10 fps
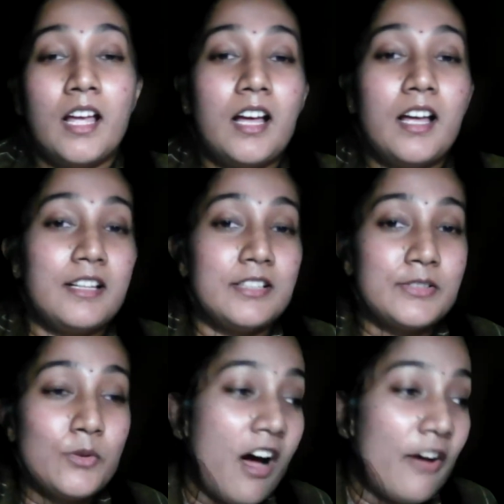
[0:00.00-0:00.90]

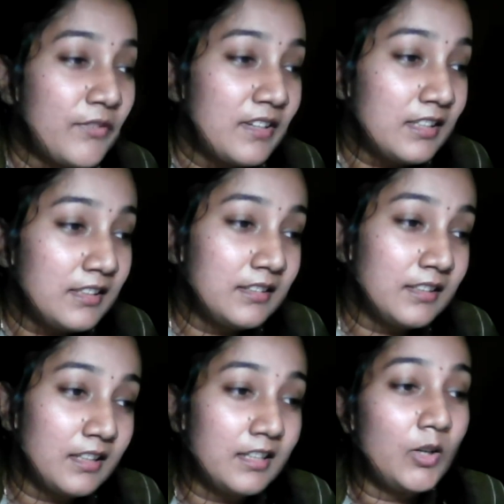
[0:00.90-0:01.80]
So after
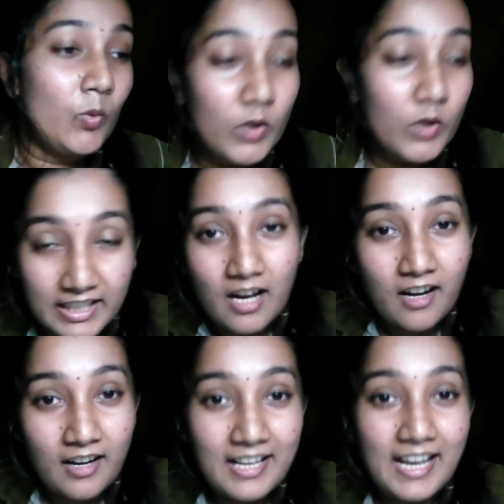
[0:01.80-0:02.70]
working
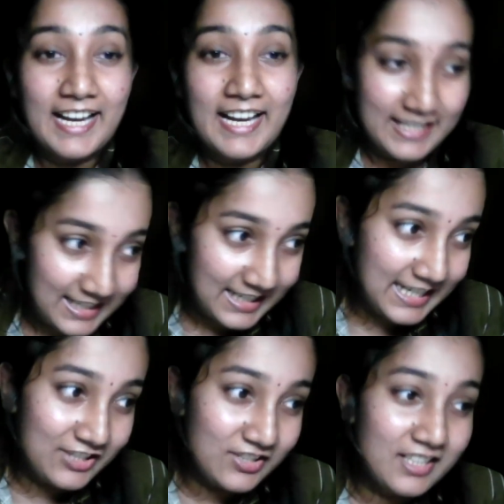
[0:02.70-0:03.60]
hard and
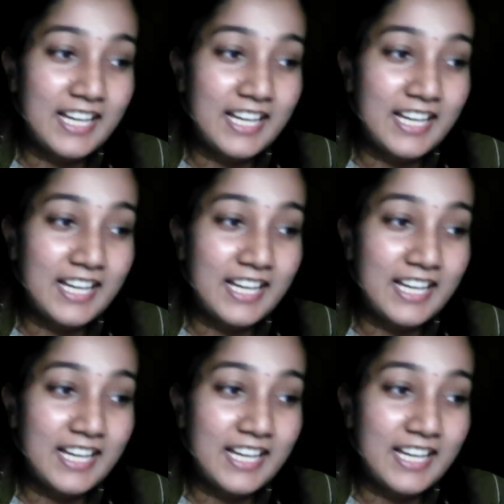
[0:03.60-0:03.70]
dedication,